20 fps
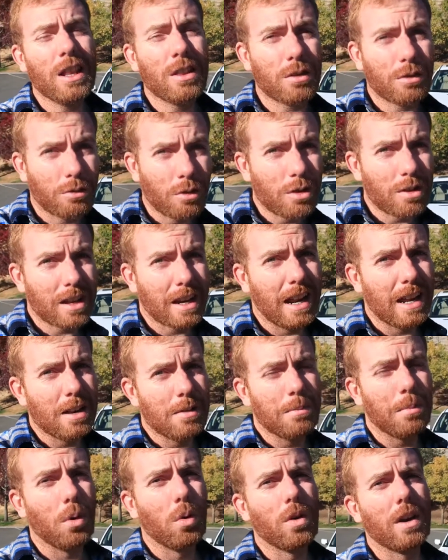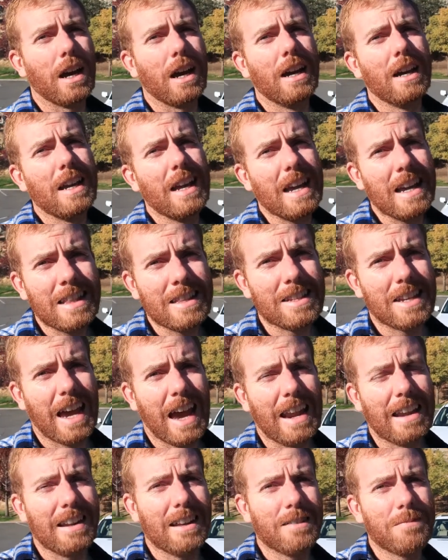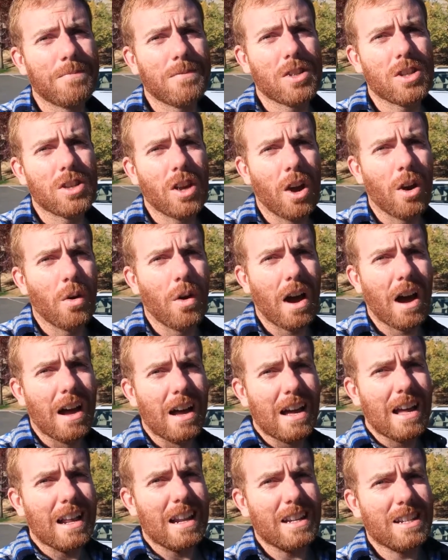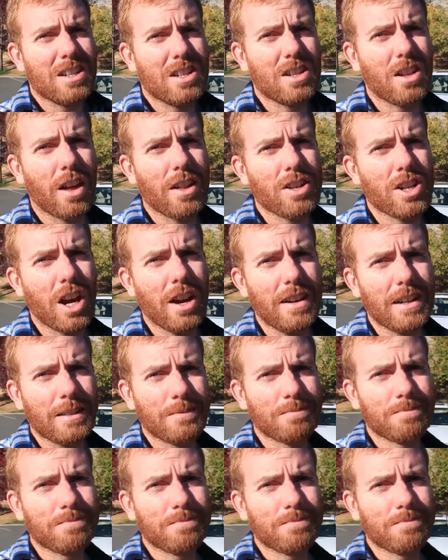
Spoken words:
through the Canadian border into Canada. So let's start the journey.